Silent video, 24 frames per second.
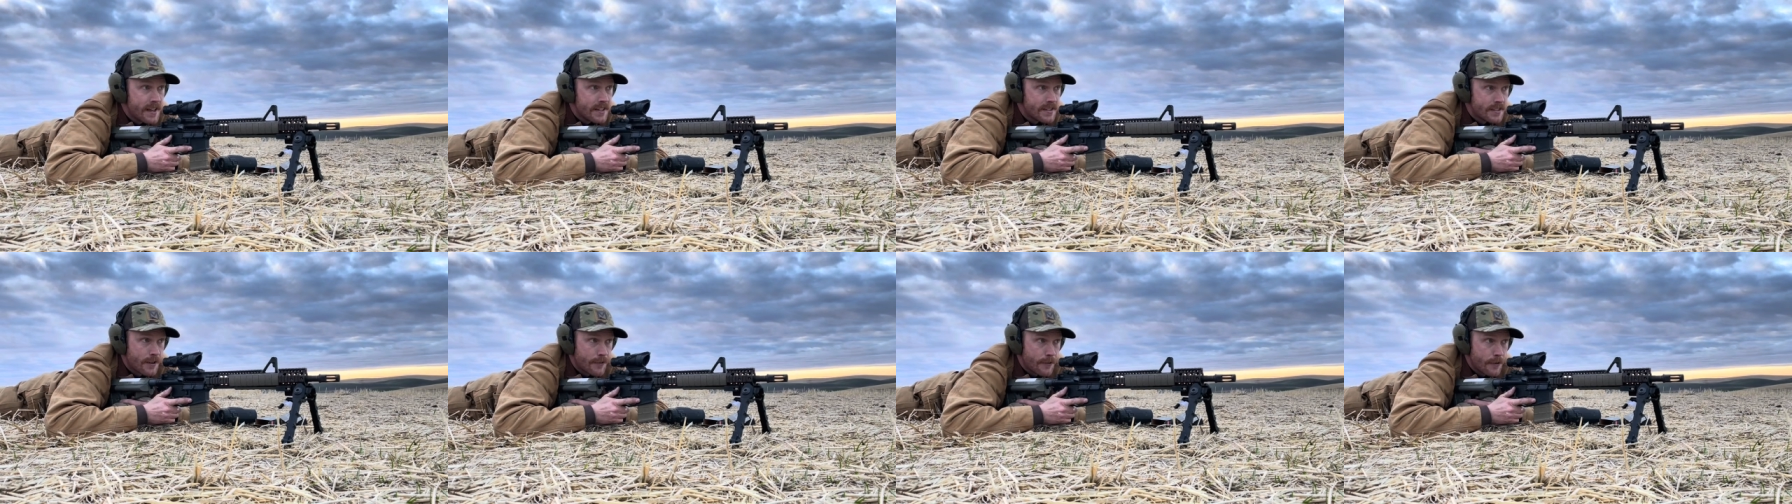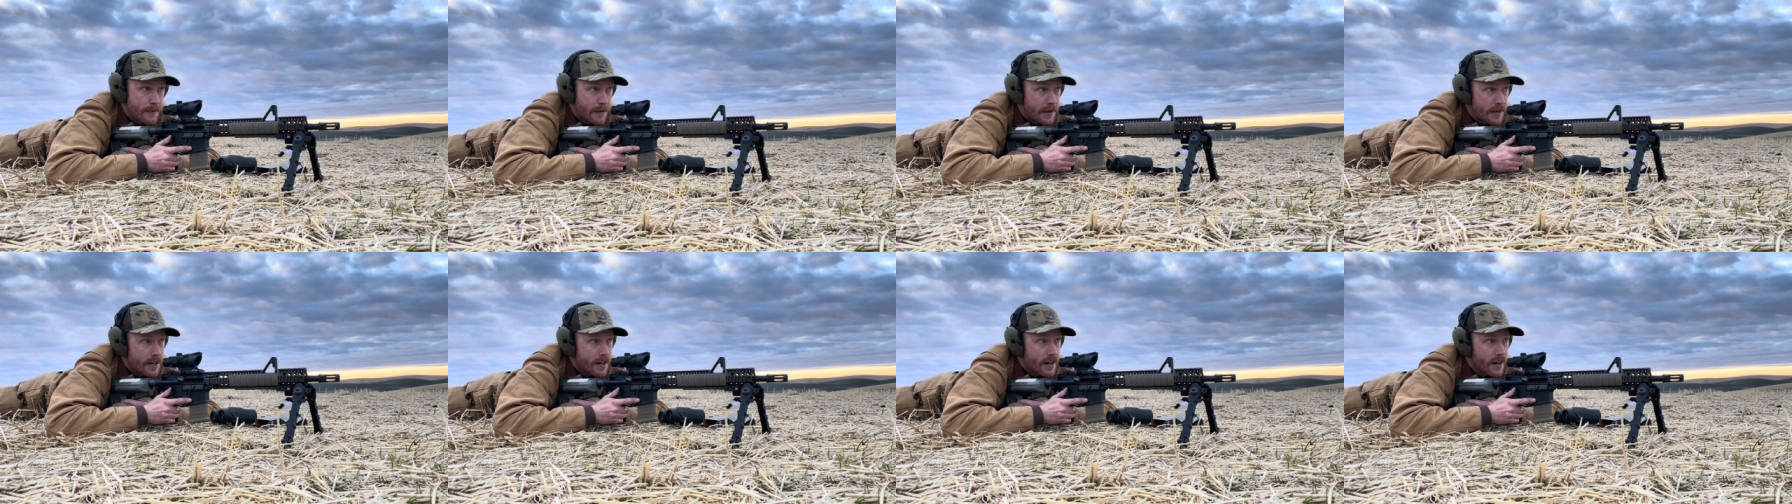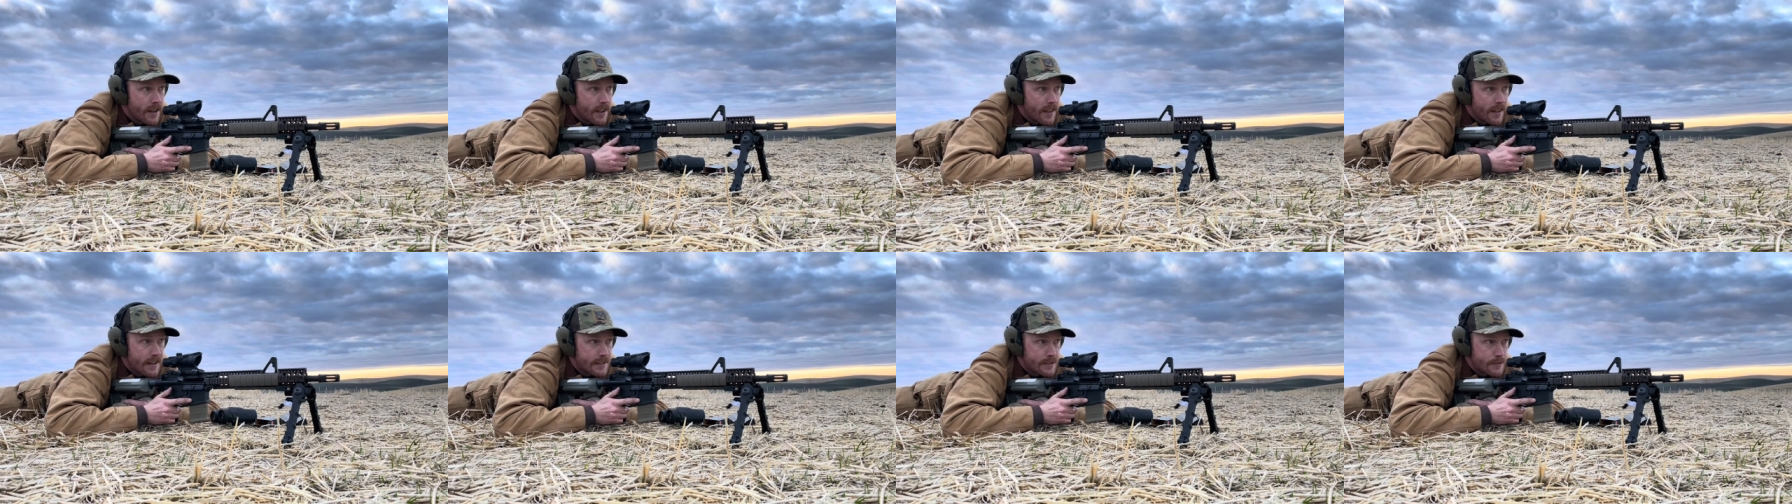So from
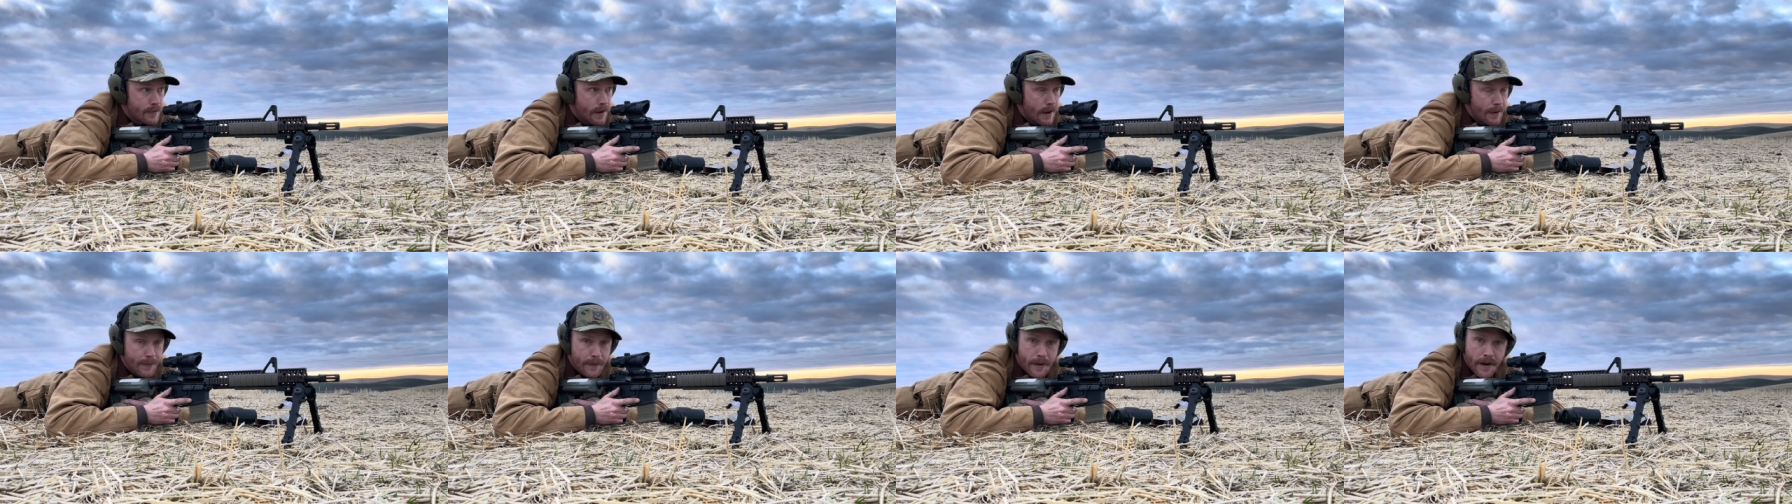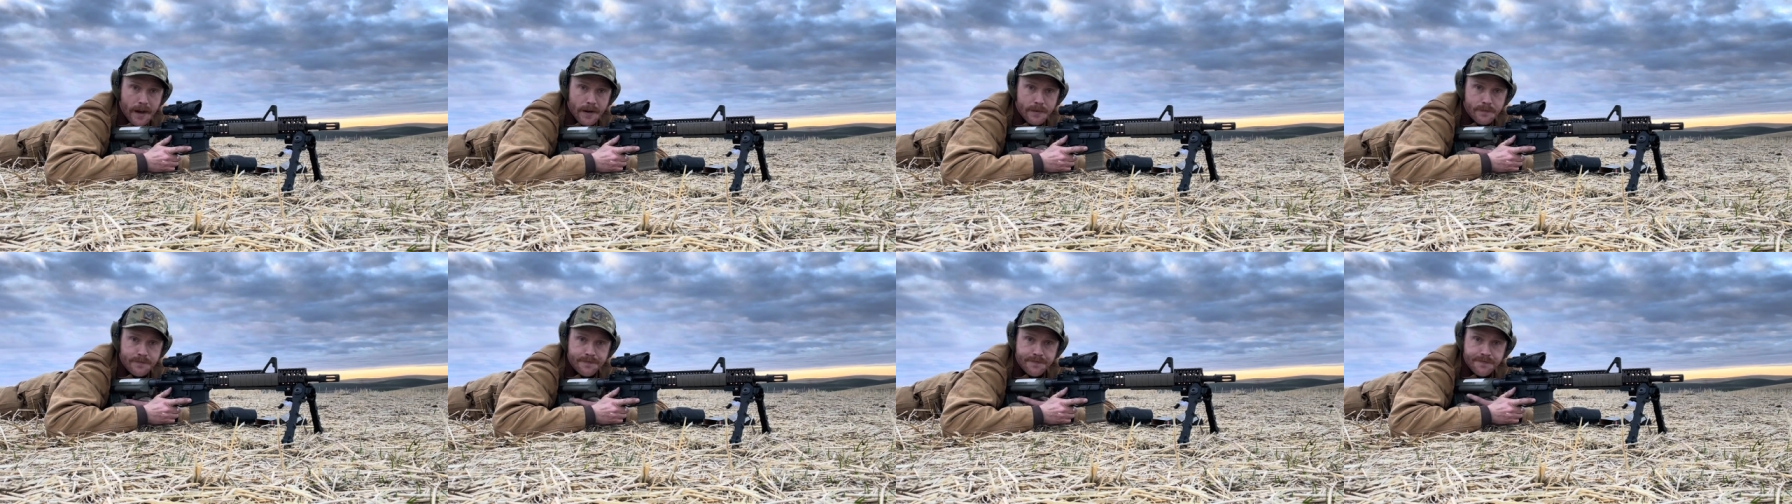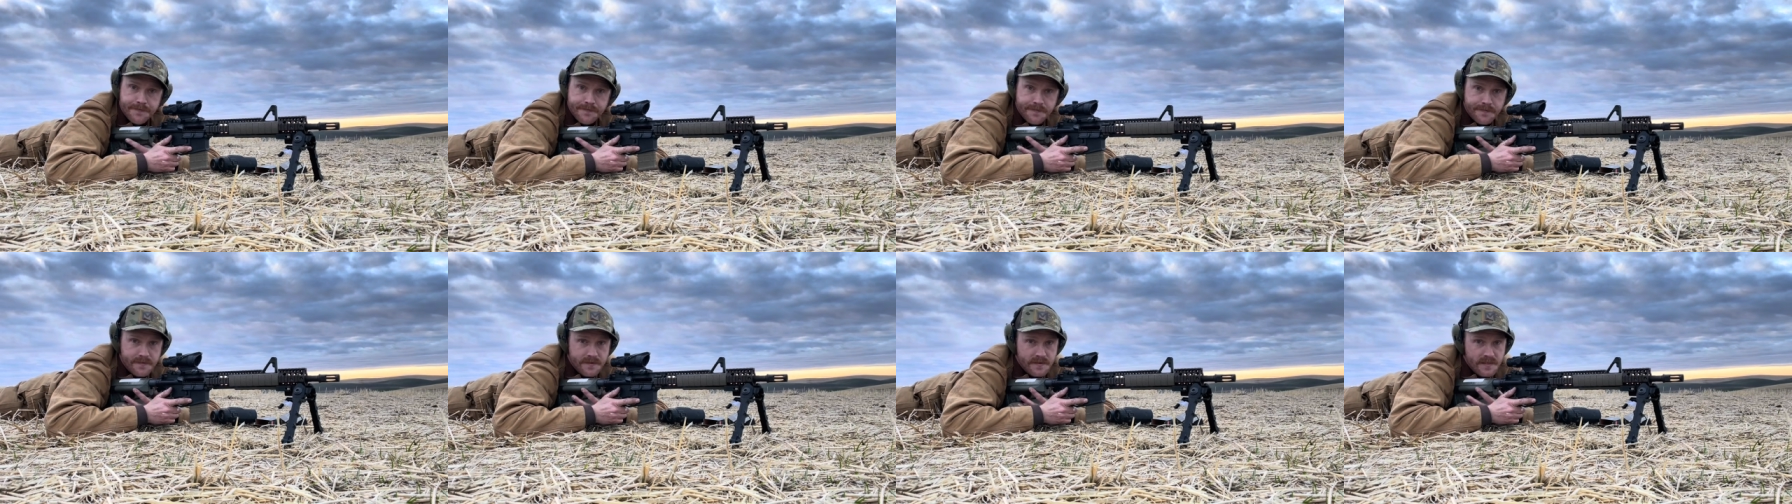here, let's wrap it up
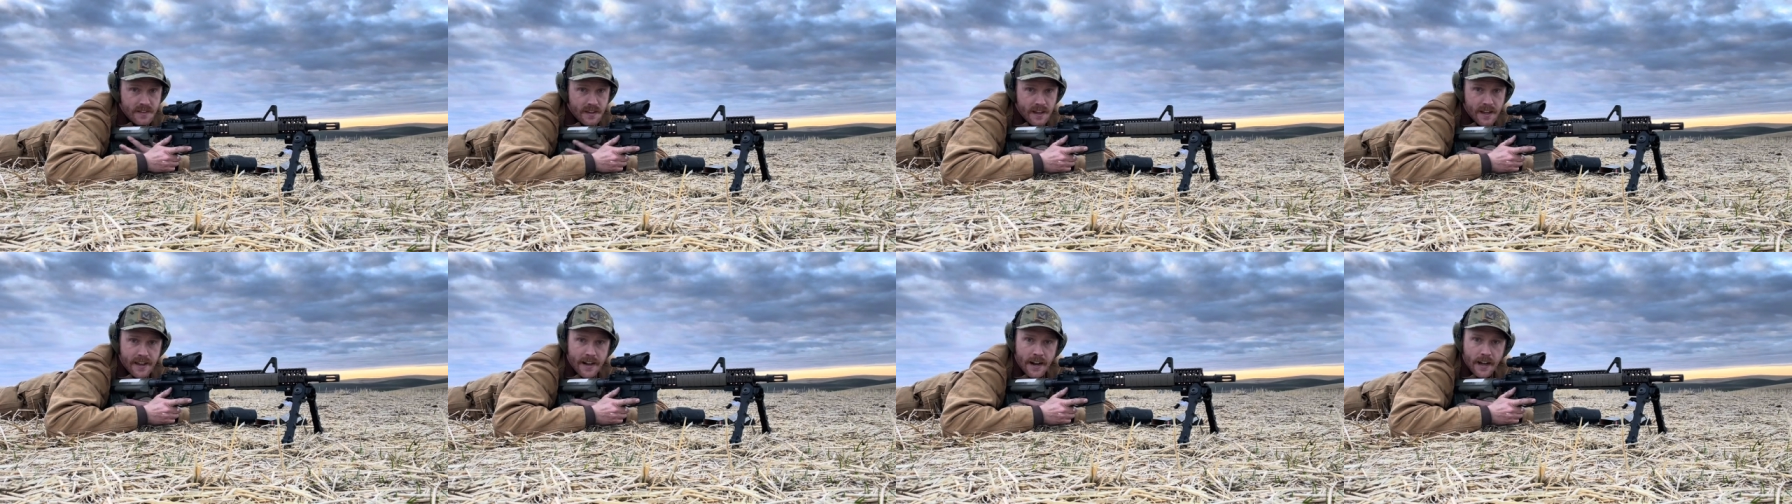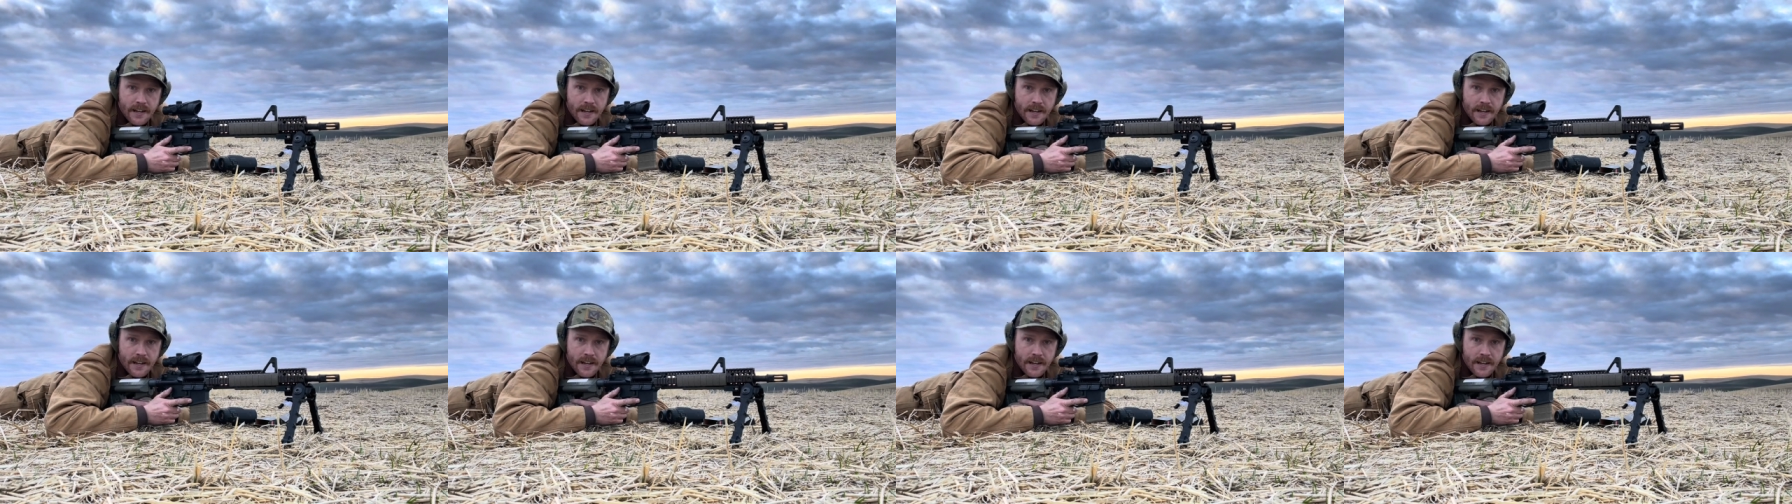and